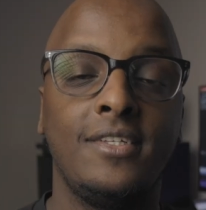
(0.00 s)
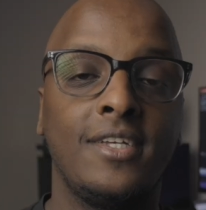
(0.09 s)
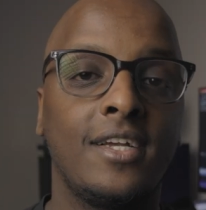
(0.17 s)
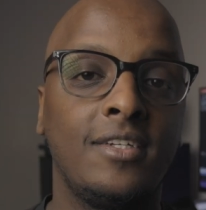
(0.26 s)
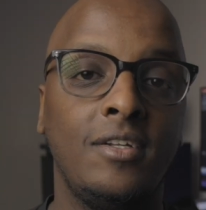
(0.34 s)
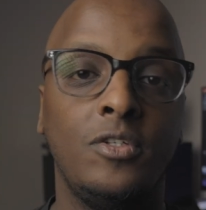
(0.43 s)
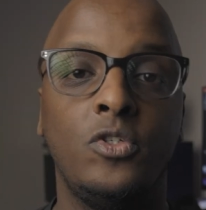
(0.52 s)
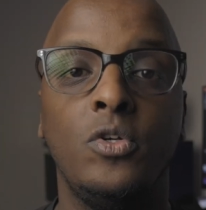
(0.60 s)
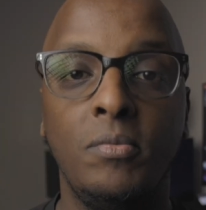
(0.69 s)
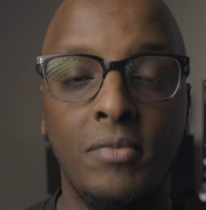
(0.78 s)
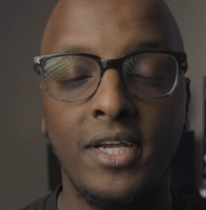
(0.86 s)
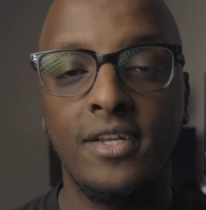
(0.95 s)
to actually
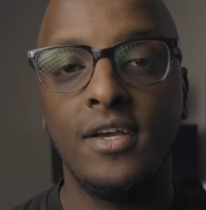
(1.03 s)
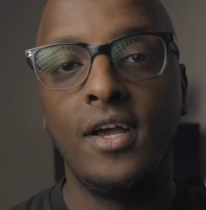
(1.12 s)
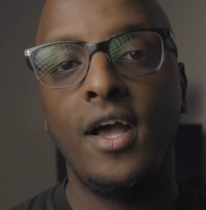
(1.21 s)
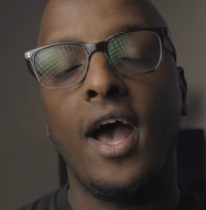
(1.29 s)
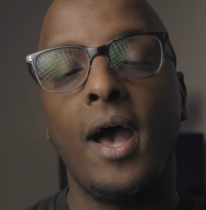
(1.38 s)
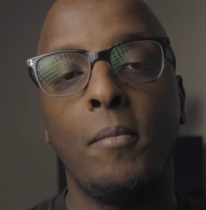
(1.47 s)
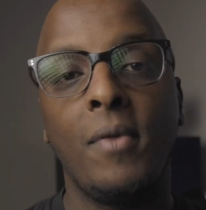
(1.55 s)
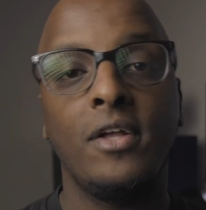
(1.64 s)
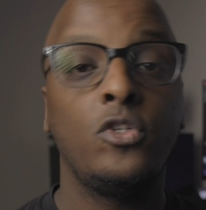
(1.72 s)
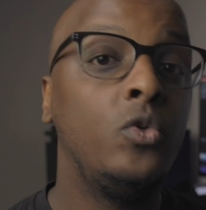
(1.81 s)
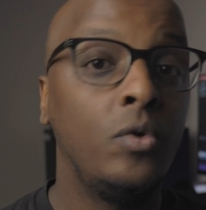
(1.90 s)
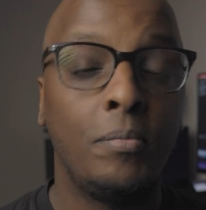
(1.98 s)
zoom in
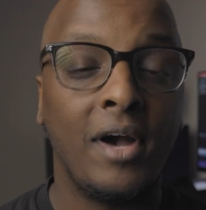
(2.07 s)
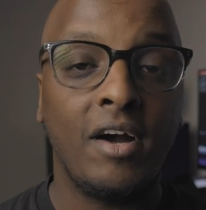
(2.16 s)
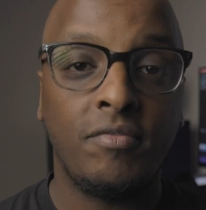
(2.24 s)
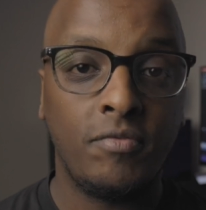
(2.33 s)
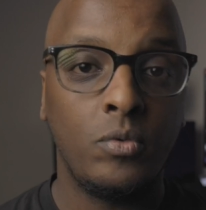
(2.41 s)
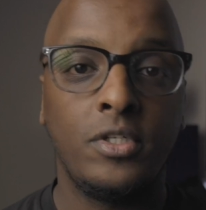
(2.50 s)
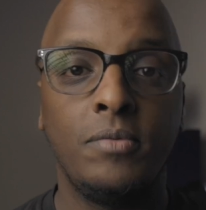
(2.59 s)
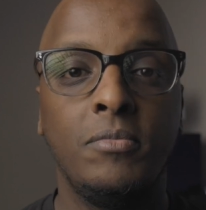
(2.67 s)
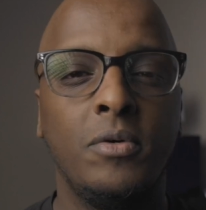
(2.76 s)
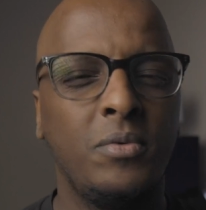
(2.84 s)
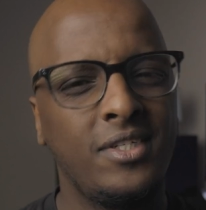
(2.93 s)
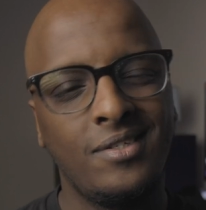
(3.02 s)
to about
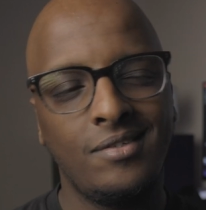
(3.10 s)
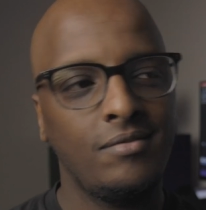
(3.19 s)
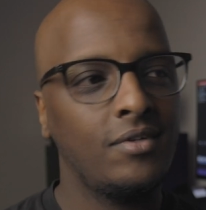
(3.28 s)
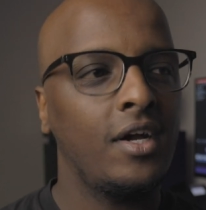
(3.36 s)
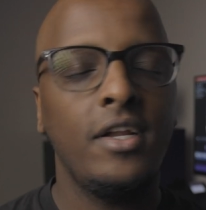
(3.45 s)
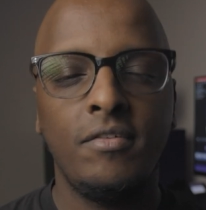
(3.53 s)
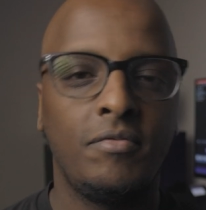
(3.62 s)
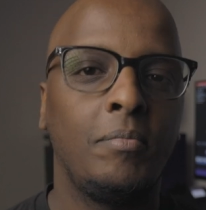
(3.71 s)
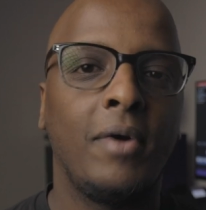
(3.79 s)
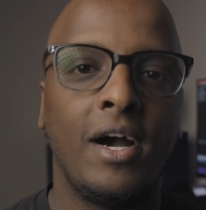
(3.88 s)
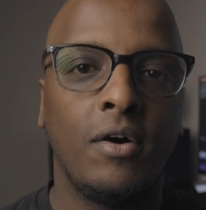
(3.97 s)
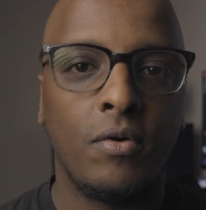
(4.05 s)
40mm, which is kind of
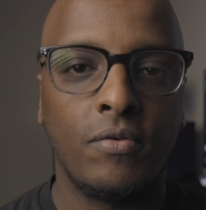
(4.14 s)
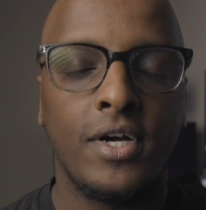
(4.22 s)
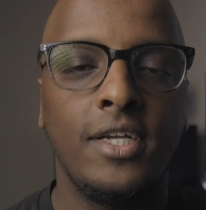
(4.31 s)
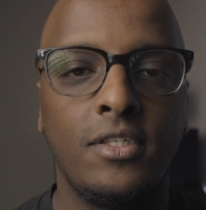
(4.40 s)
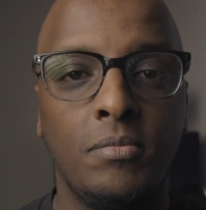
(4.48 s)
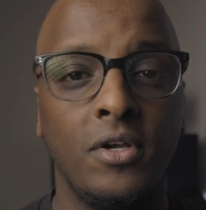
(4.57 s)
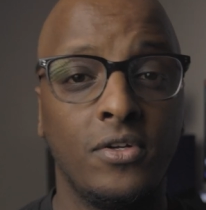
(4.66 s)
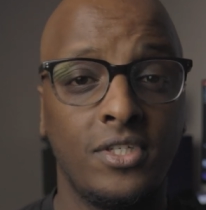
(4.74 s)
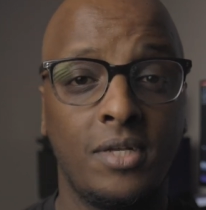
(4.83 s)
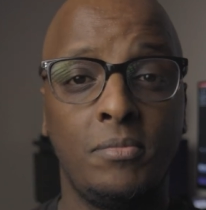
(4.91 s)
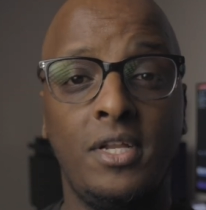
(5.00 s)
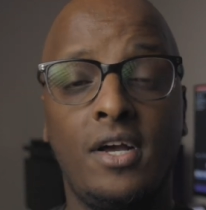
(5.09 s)
about all right, to be honest.
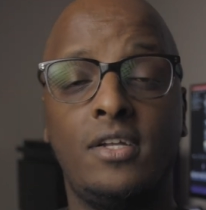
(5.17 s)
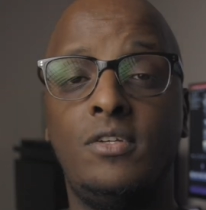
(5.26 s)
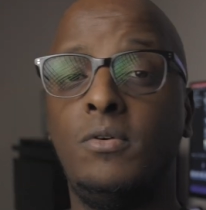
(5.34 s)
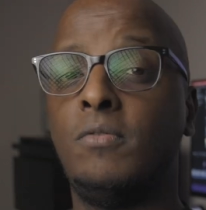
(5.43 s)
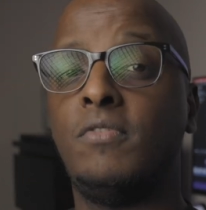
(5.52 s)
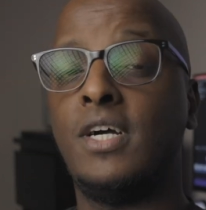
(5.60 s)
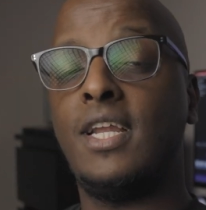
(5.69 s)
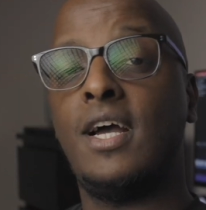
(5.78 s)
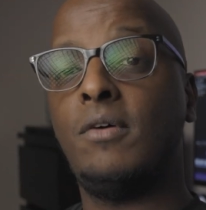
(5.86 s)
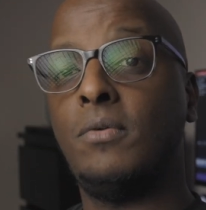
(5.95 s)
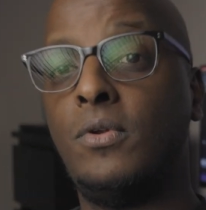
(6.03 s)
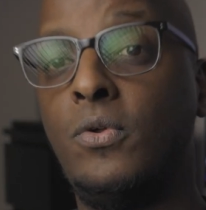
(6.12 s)
I mean, I can do it right
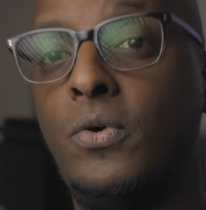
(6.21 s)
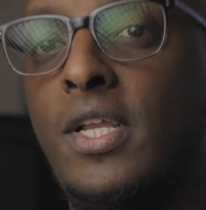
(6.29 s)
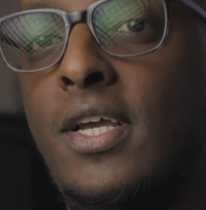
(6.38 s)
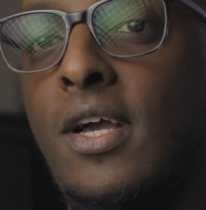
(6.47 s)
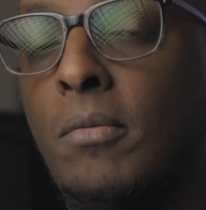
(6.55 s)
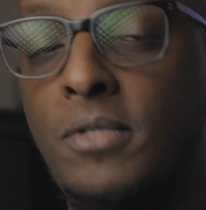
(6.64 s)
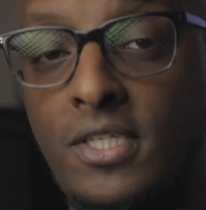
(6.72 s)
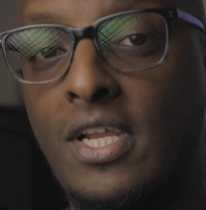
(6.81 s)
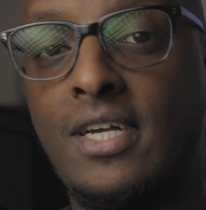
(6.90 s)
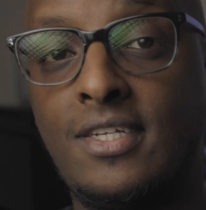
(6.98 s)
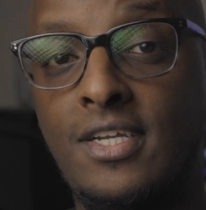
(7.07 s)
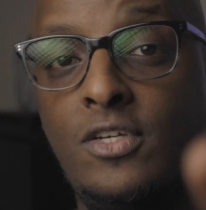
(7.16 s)
now and look at it. I'm still
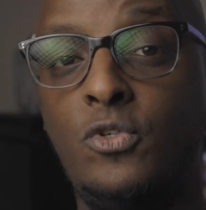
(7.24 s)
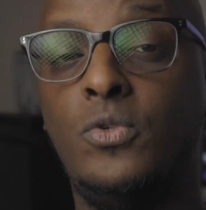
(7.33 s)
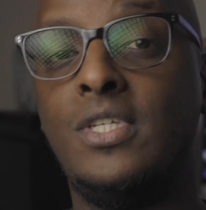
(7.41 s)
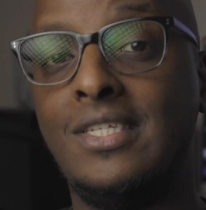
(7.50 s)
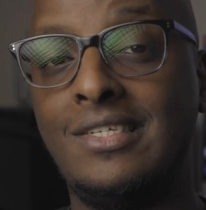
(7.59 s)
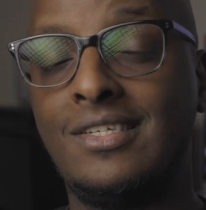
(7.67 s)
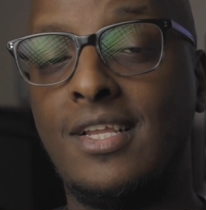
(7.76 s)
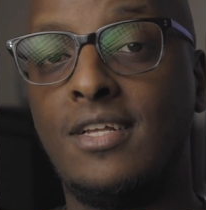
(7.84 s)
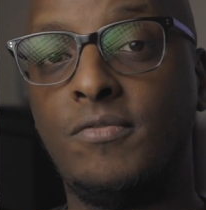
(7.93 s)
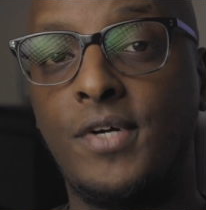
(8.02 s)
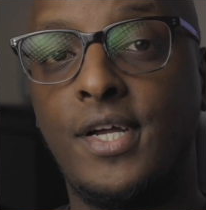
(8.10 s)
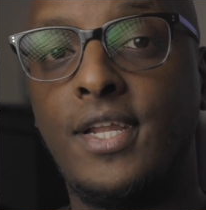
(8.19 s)
actually using this lens
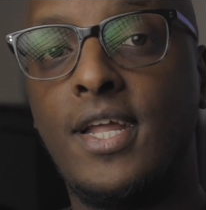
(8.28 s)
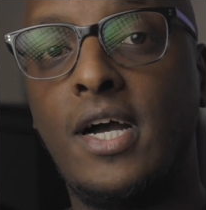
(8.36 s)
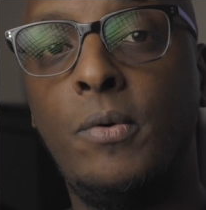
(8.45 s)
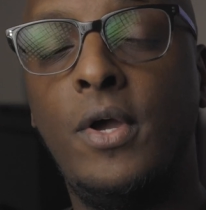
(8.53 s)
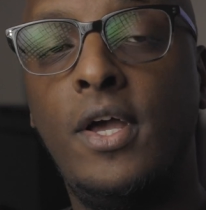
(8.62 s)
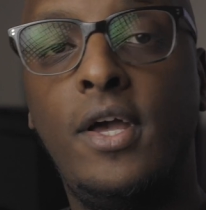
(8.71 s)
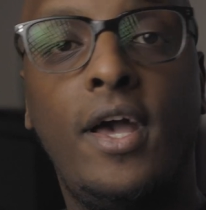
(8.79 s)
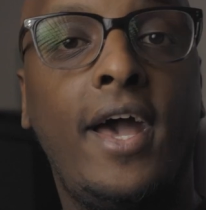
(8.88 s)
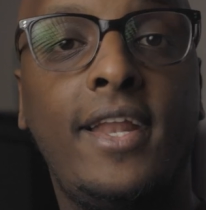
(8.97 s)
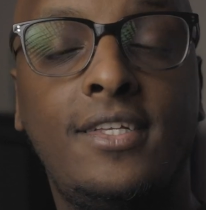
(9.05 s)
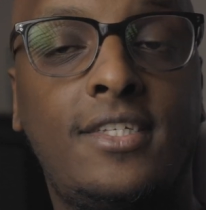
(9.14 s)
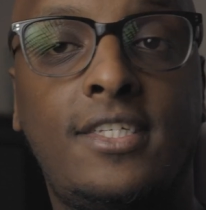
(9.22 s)
right now, and
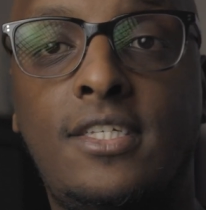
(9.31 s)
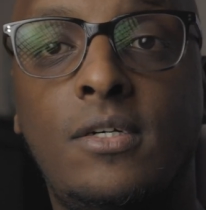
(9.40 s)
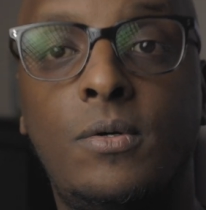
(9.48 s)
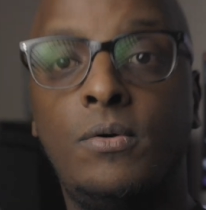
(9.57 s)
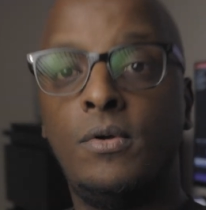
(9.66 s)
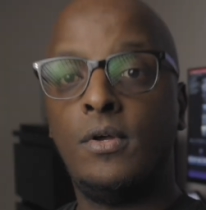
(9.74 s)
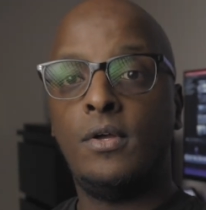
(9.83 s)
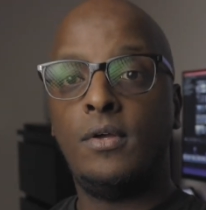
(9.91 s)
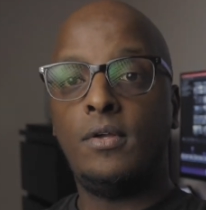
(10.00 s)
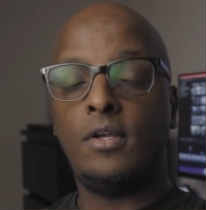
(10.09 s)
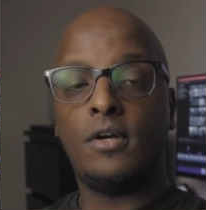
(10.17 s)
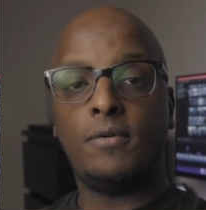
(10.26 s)
it's still,
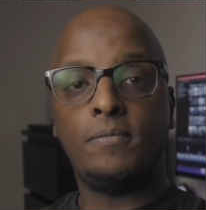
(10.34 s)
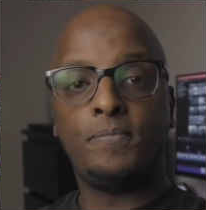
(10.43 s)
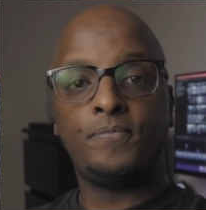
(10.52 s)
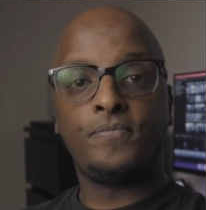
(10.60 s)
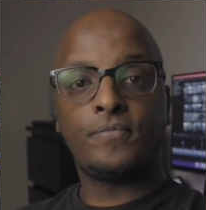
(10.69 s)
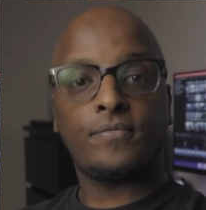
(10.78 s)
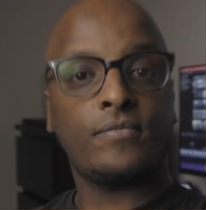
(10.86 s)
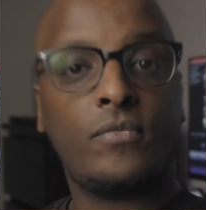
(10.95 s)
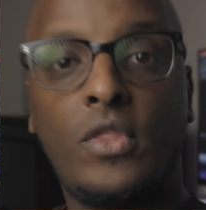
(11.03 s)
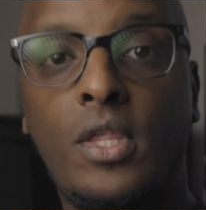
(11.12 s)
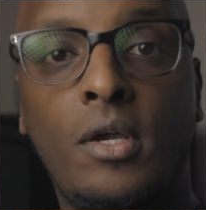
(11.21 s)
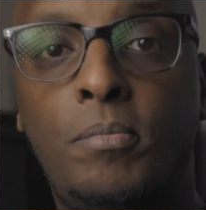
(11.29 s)
you know,
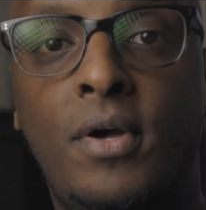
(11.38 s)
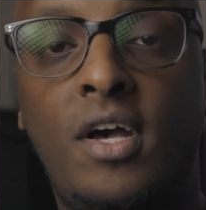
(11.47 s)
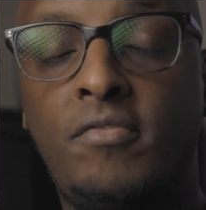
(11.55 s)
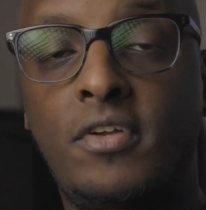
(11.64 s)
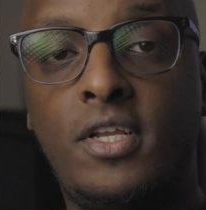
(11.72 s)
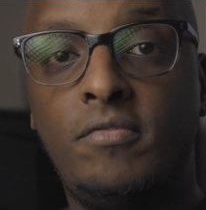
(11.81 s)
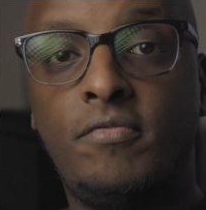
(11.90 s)
perfectly